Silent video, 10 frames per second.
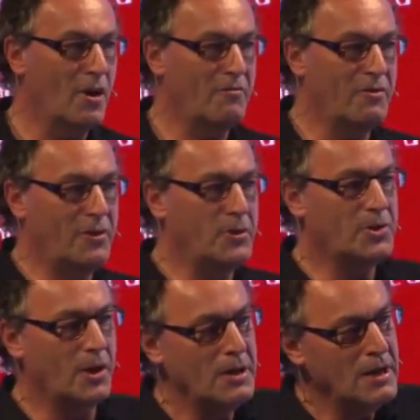of the
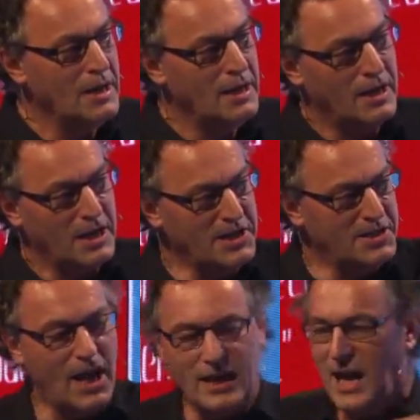future.
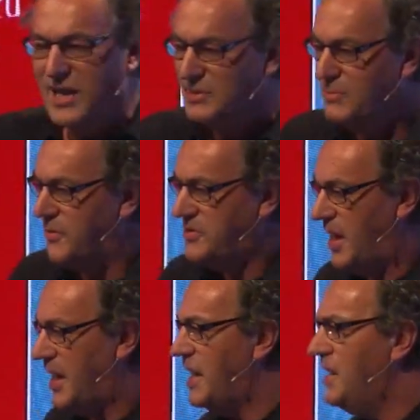Isaac Asimov
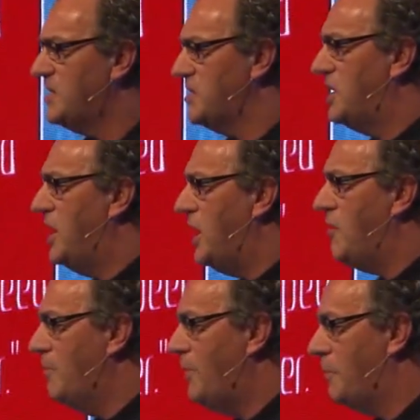said he doesn't
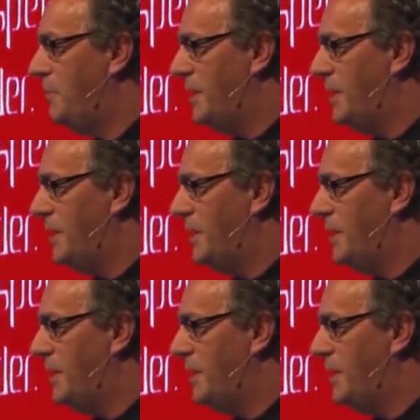care about